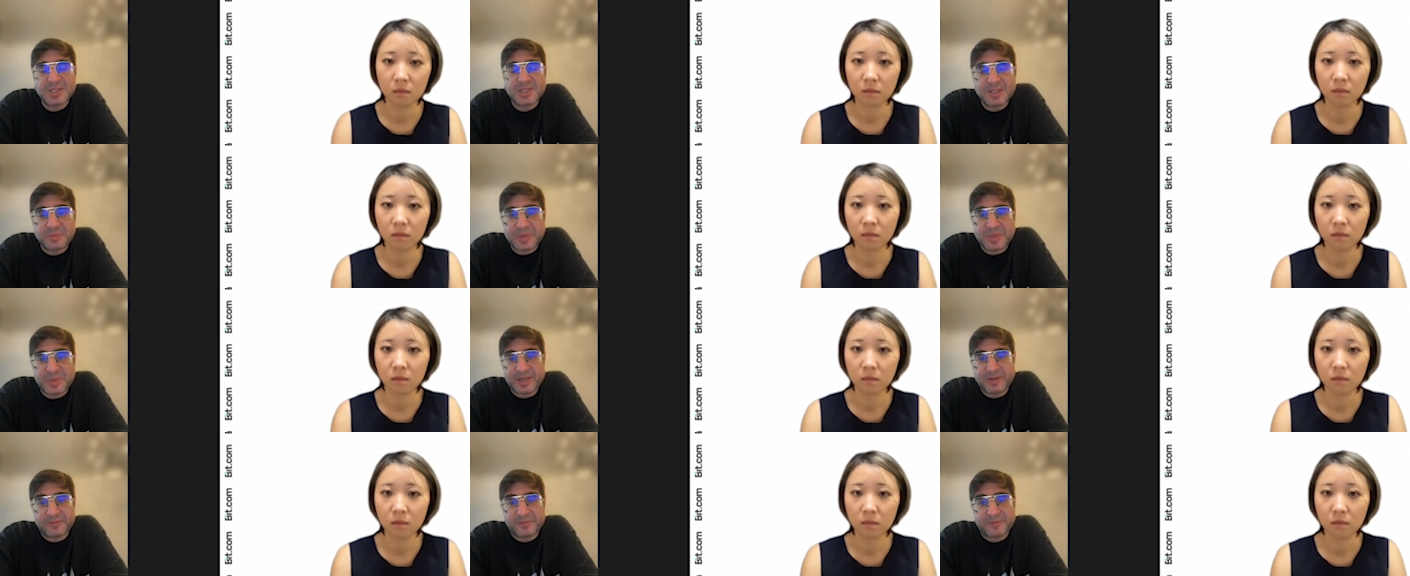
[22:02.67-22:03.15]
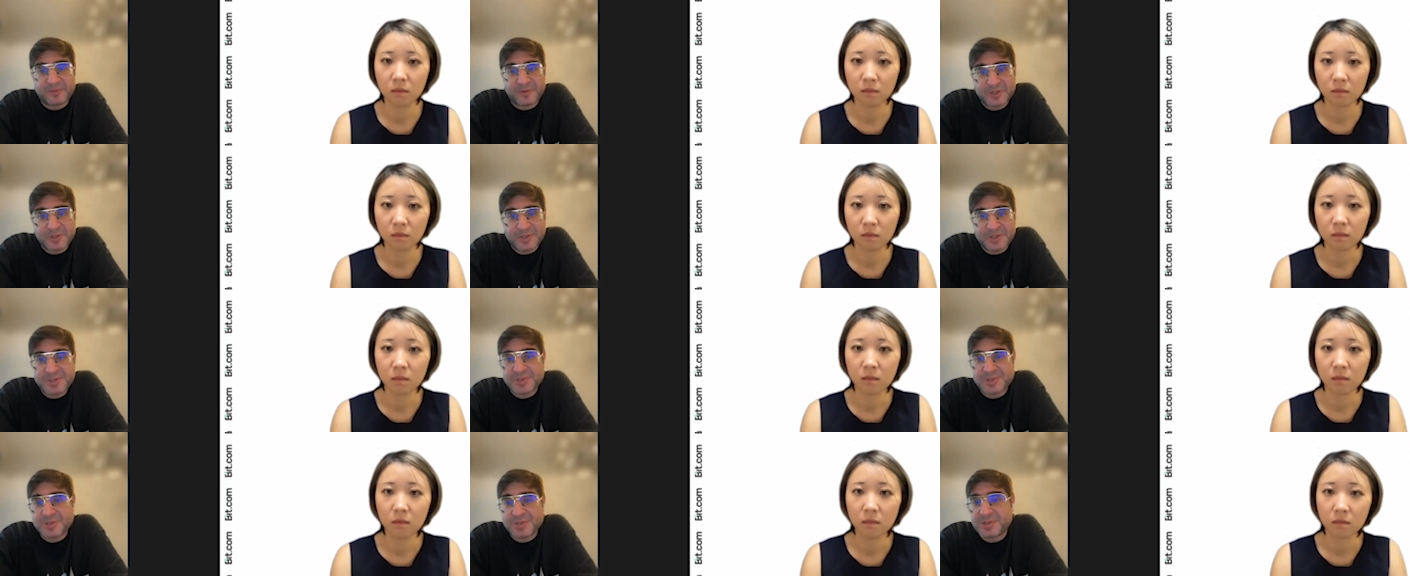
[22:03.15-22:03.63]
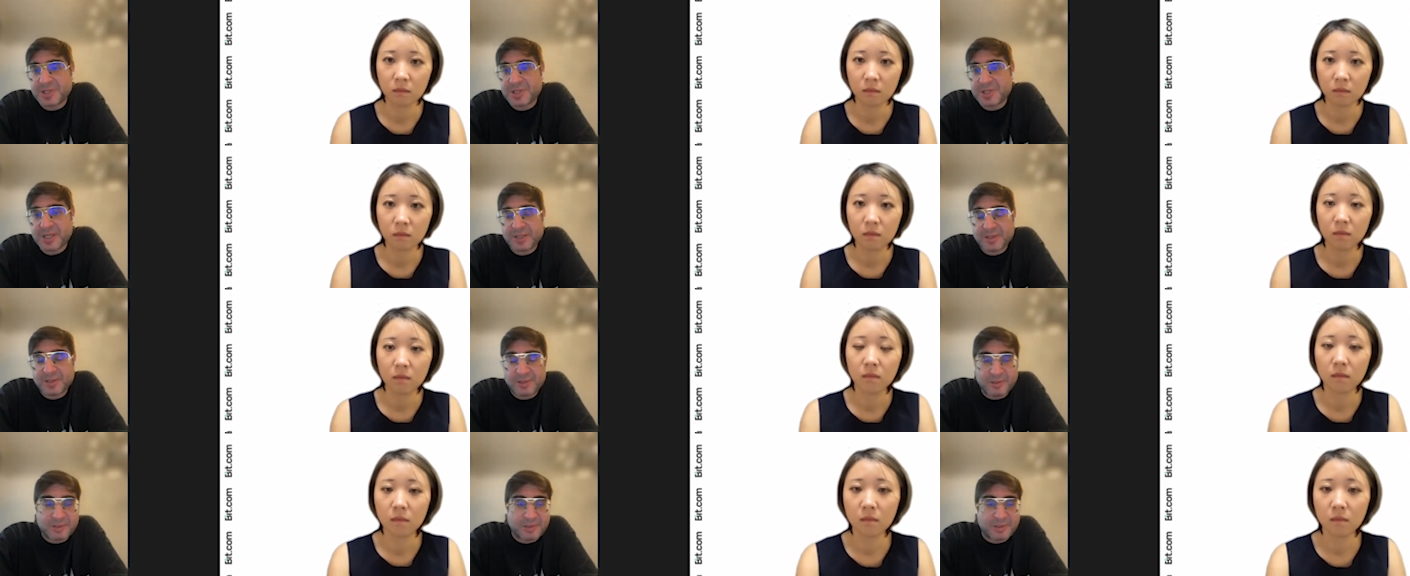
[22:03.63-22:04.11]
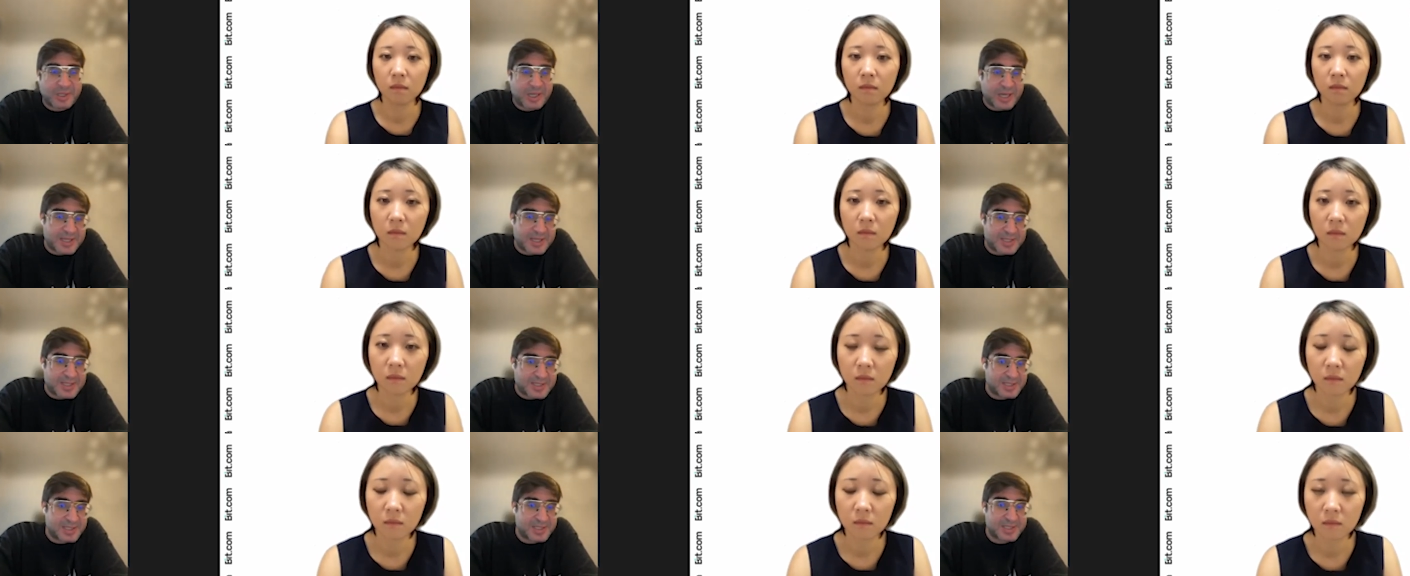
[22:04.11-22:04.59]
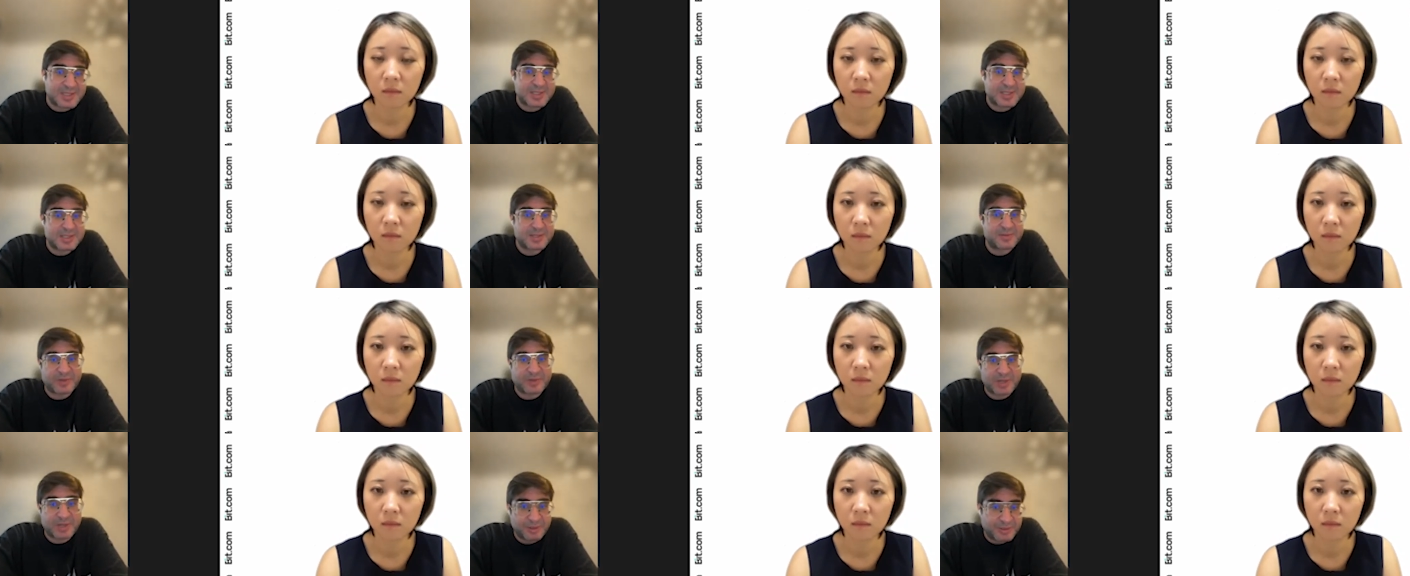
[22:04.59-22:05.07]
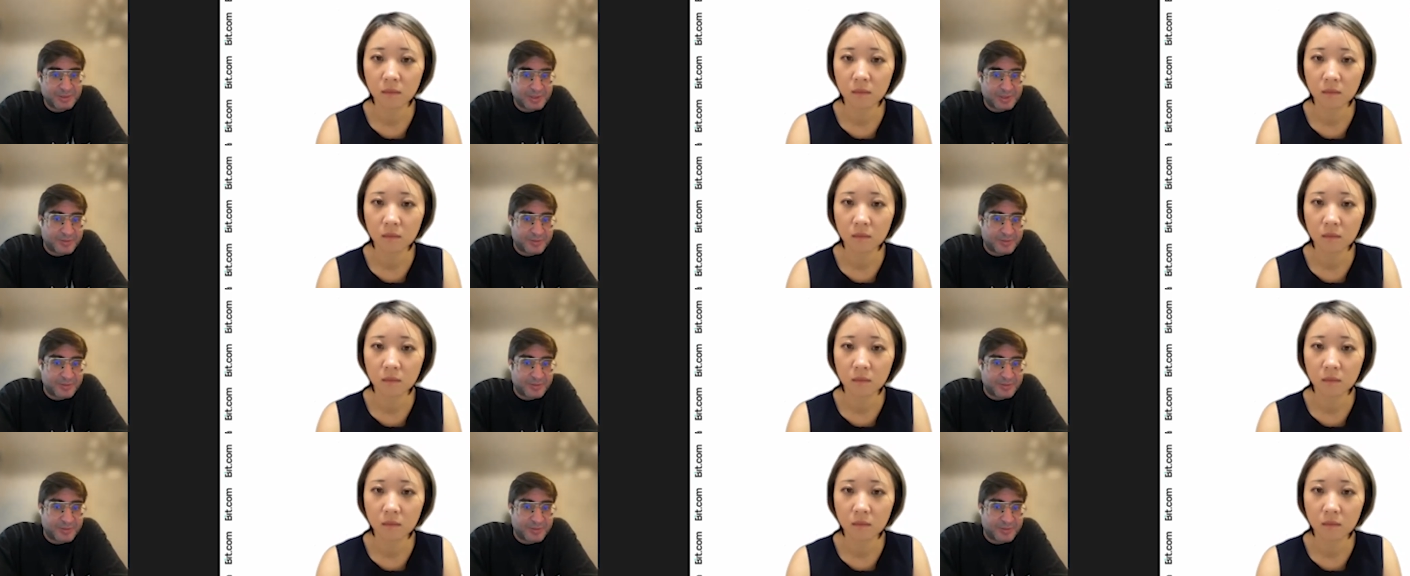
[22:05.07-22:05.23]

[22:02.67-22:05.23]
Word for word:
Speaker 1: in the metaverse, to take your assets around